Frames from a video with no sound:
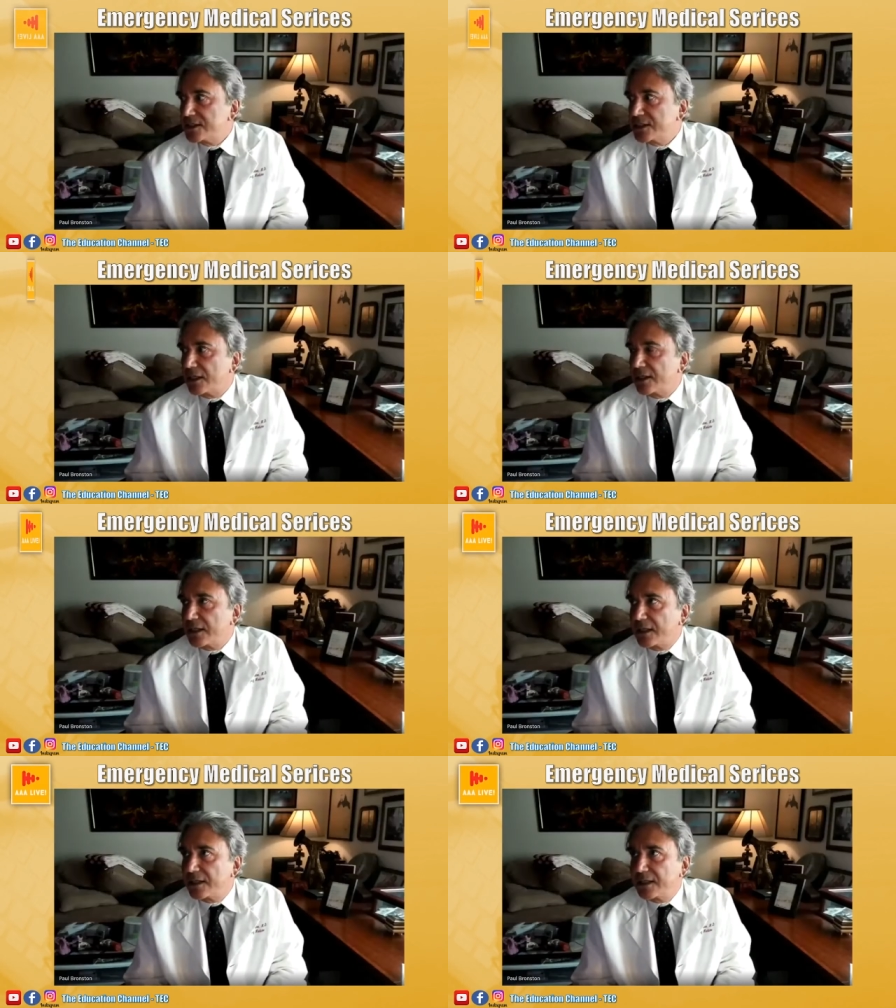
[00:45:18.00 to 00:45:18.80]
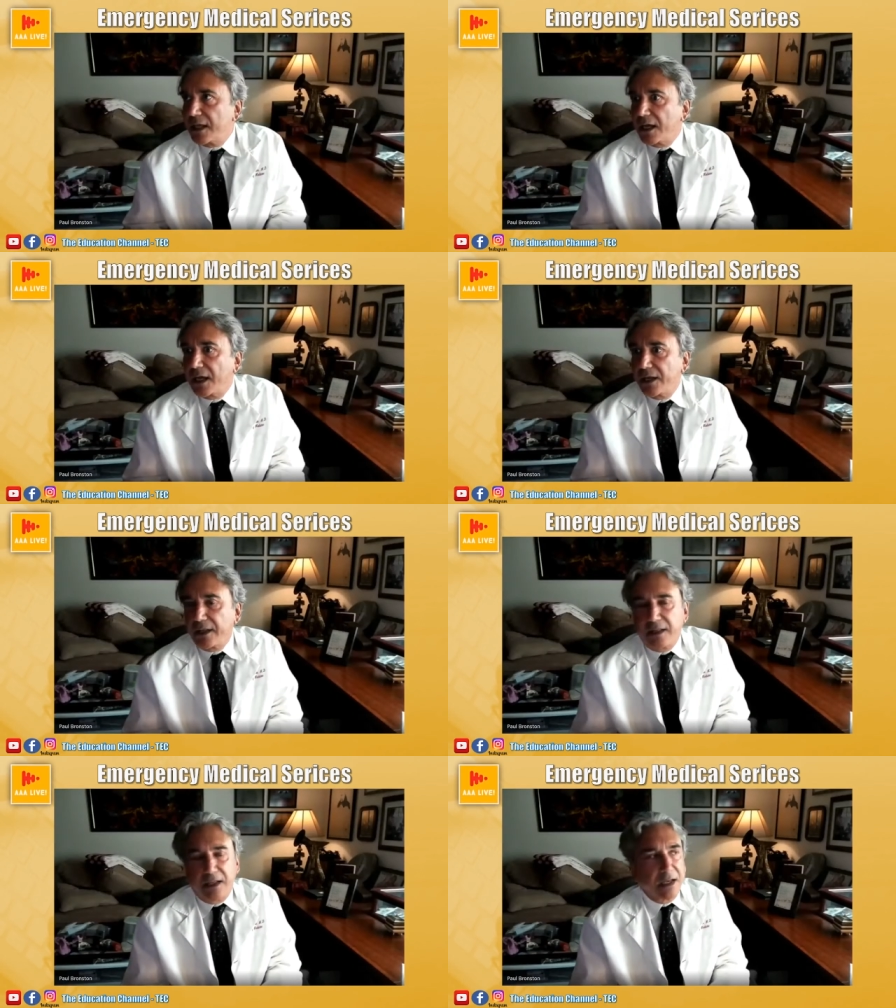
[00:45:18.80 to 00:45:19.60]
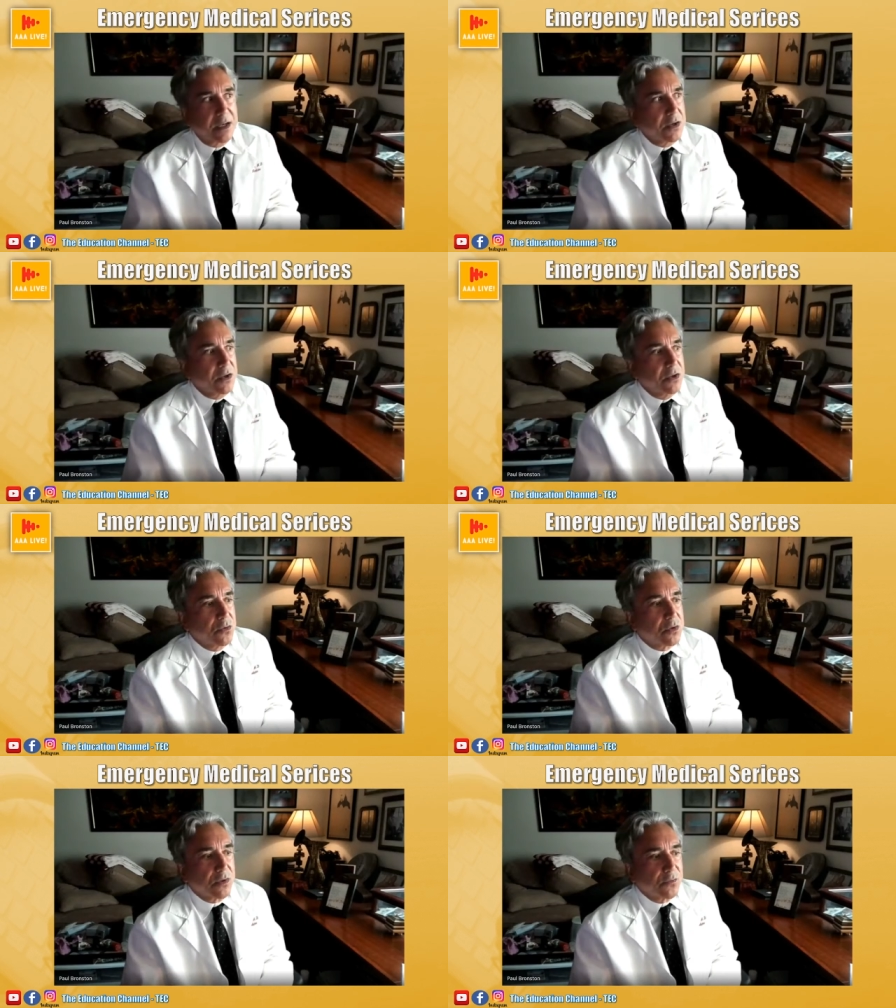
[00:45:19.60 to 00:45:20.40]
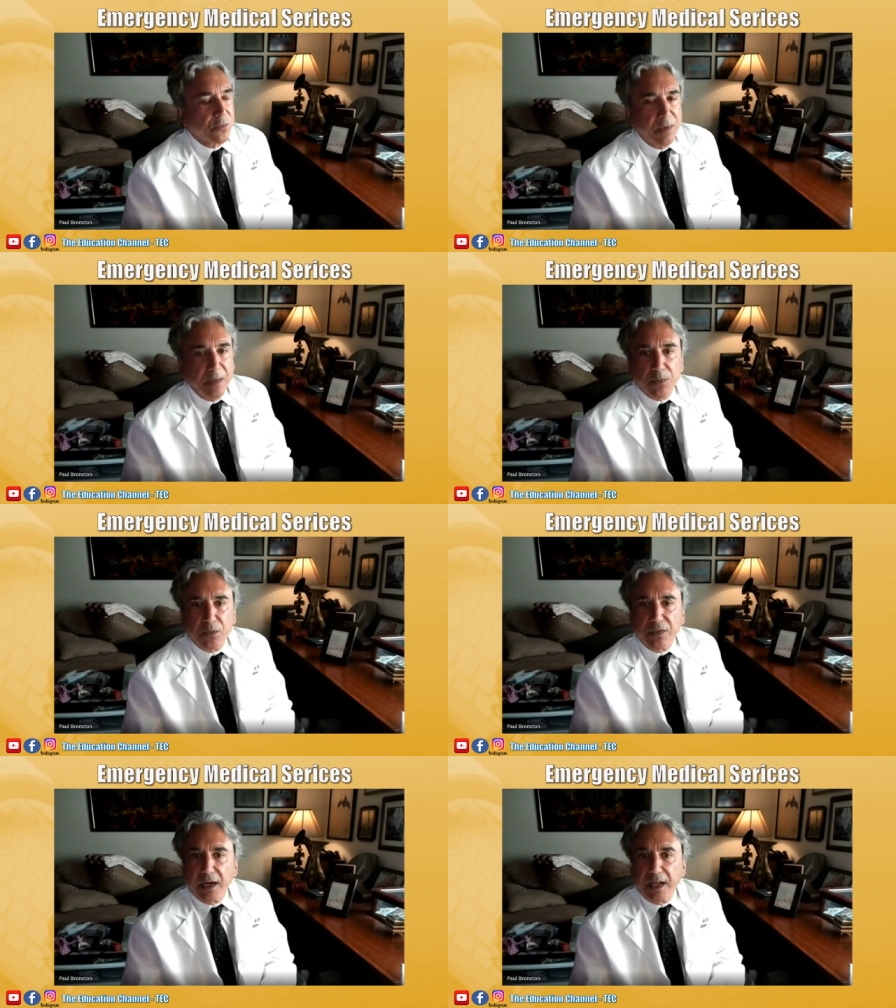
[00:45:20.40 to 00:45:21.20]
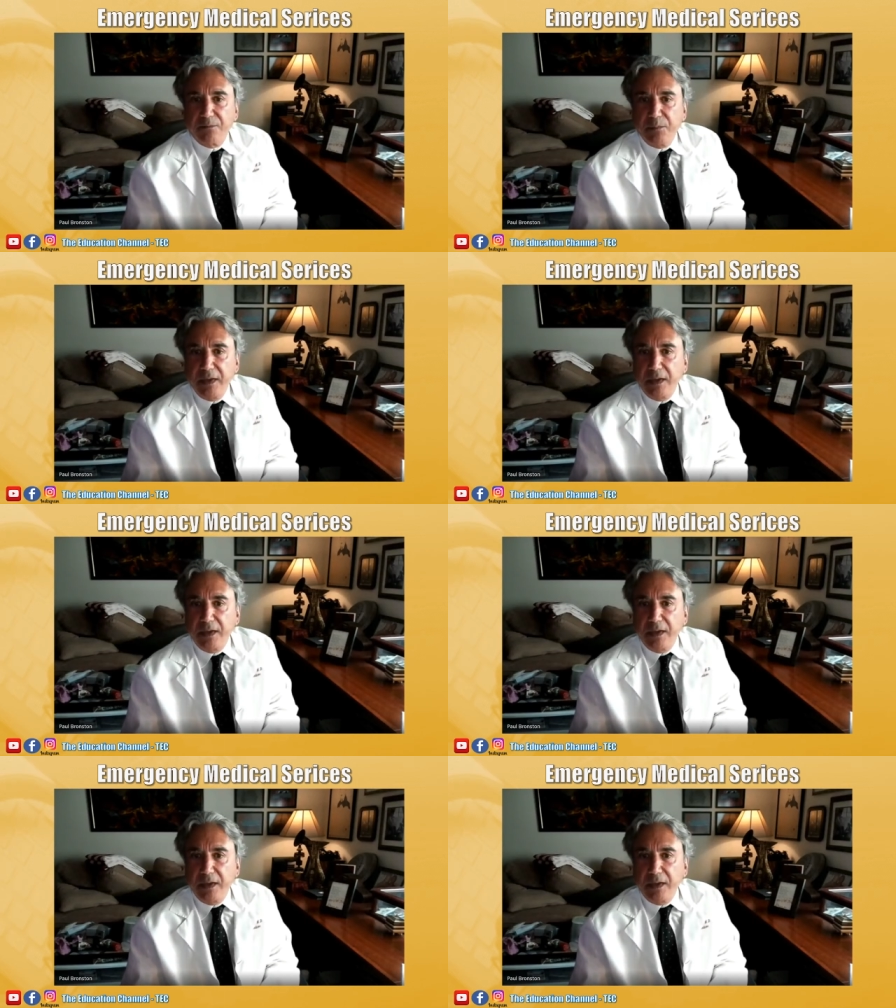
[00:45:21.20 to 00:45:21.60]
that you'd look for people that have